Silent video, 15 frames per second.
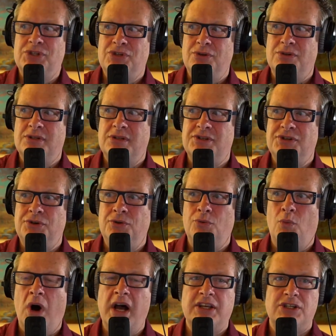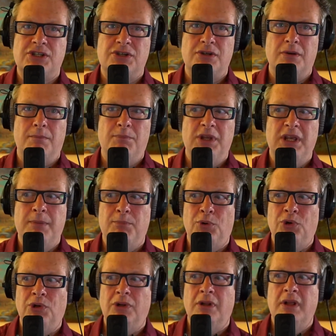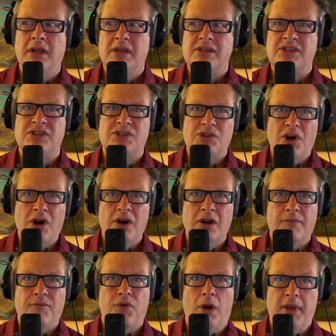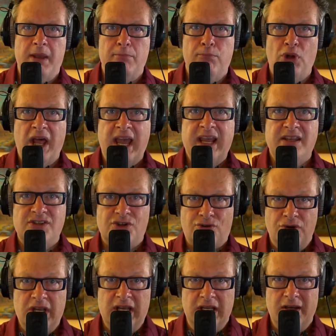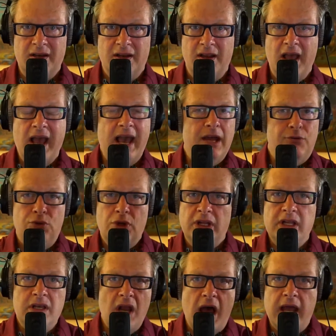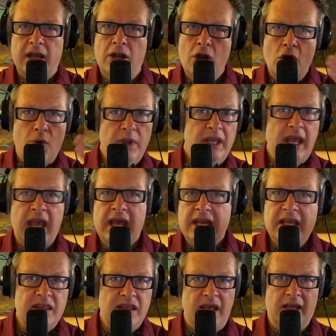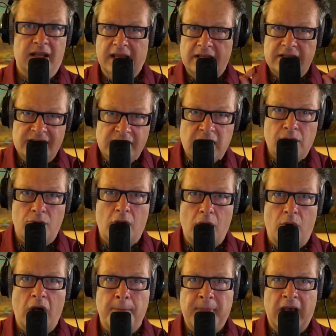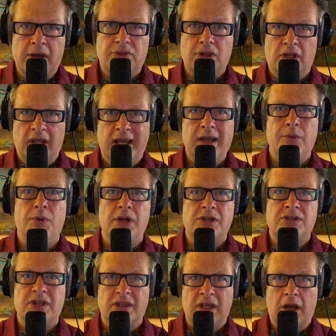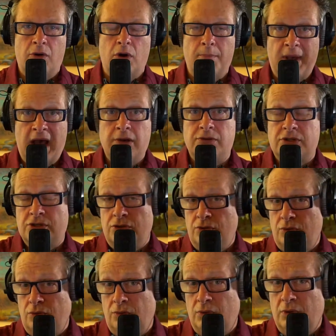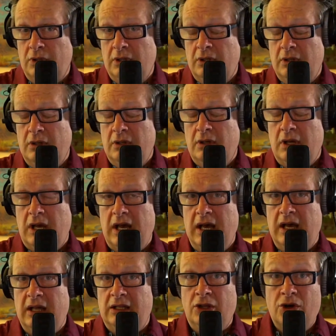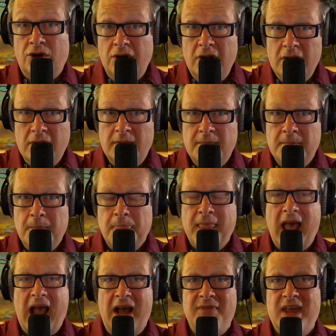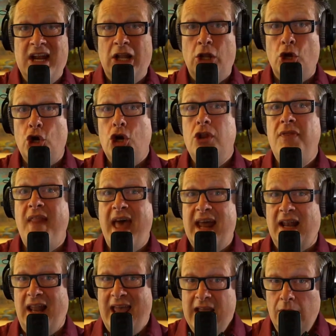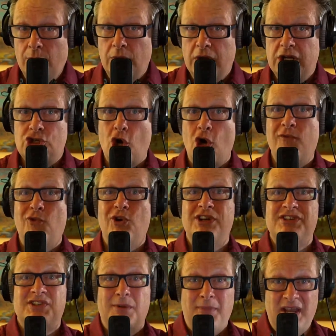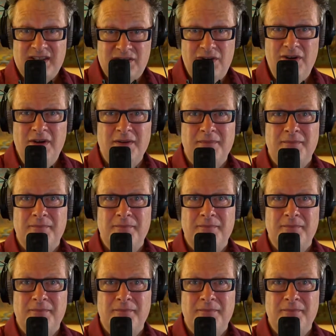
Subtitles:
to watch people start from a blank screen and really not knowing anything, like zero, about the language that they are about to learn, and then learn that language over a semester,